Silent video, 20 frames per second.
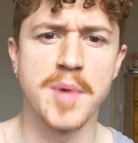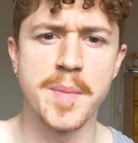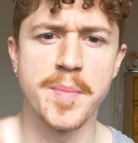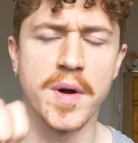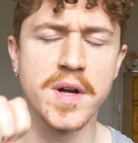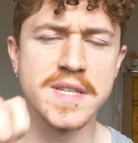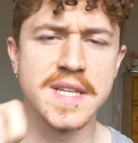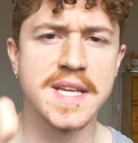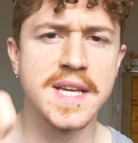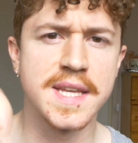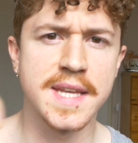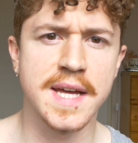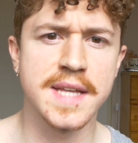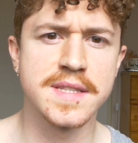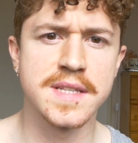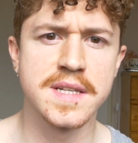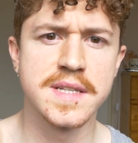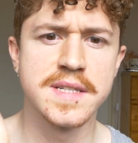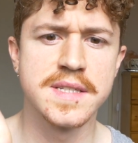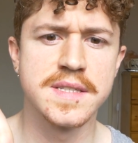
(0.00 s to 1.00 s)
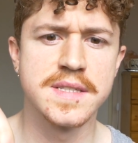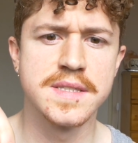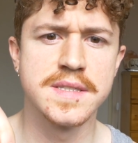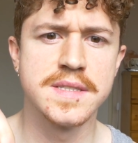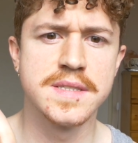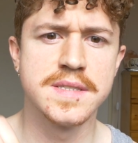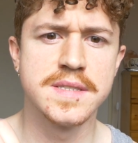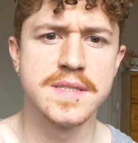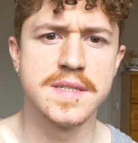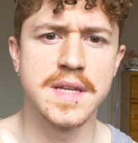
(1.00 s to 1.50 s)
my body can handle it,
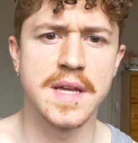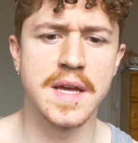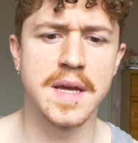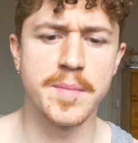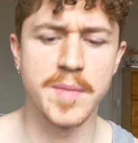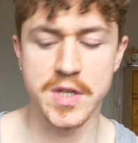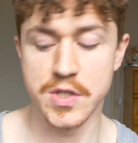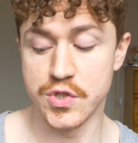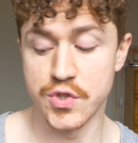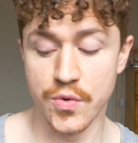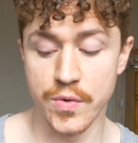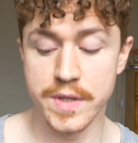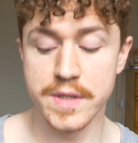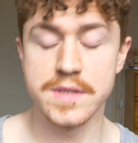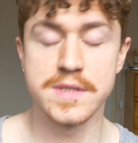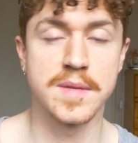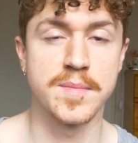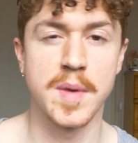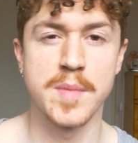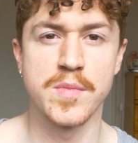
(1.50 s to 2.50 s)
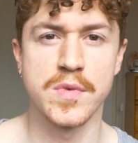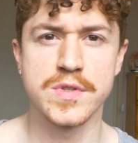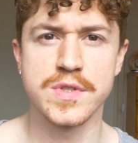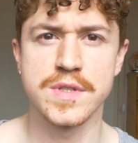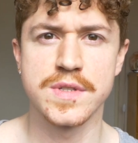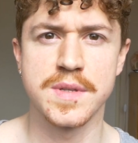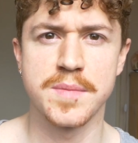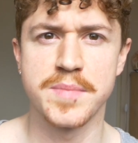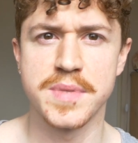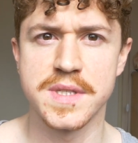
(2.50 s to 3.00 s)
and my joints and my
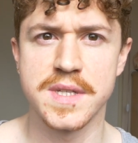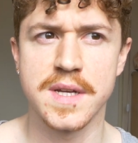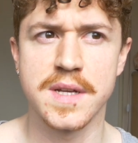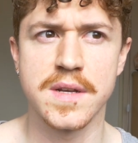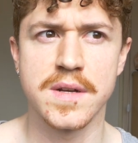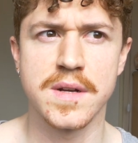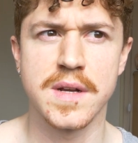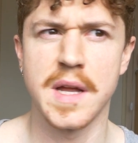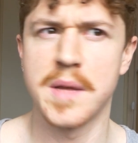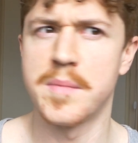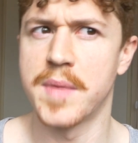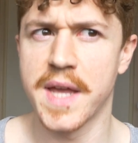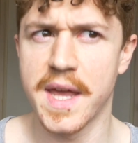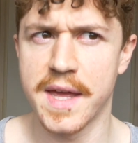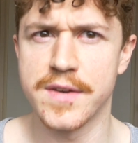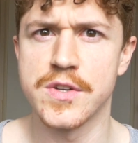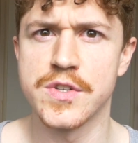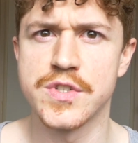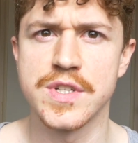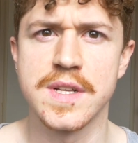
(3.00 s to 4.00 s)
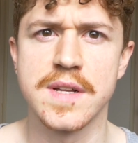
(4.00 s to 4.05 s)
muscles in particular, and my energy